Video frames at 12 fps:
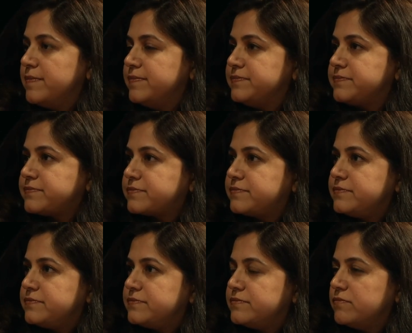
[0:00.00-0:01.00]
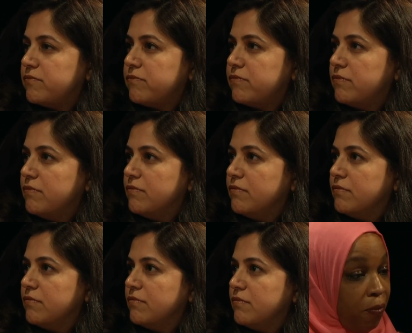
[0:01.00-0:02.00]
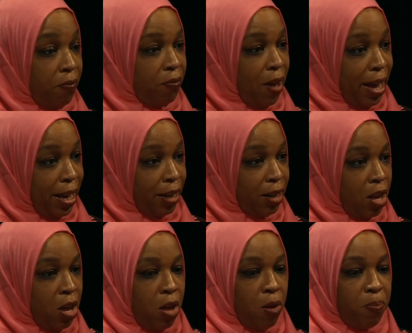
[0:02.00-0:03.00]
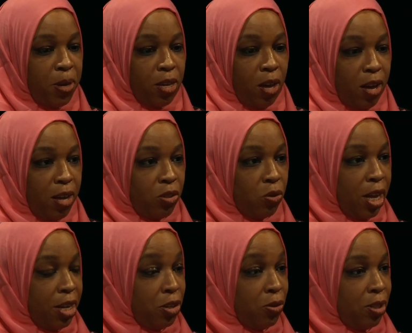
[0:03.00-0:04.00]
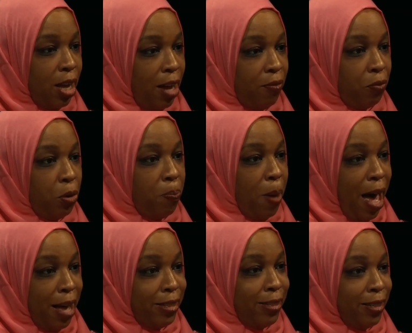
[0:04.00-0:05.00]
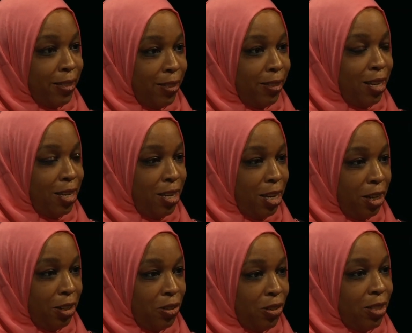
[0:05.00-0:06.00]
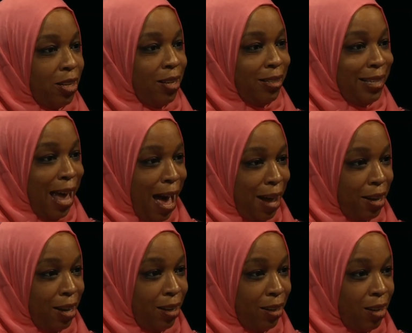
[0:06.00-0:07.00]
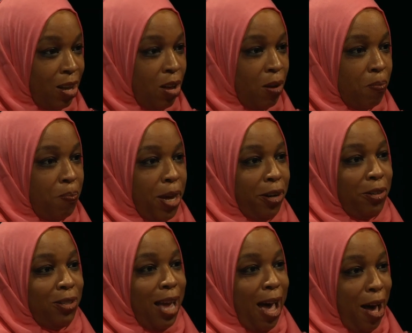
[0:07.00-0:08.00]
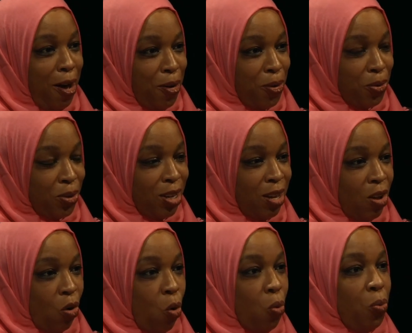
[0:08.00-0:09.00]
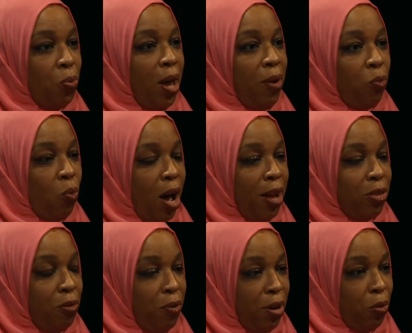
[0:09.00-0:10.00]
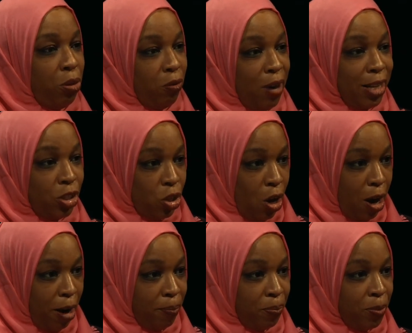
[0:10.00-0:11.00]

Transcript: it's it's really a tough fight mm -hmm. because like you said for past 16 years data bears out who and what the real threats are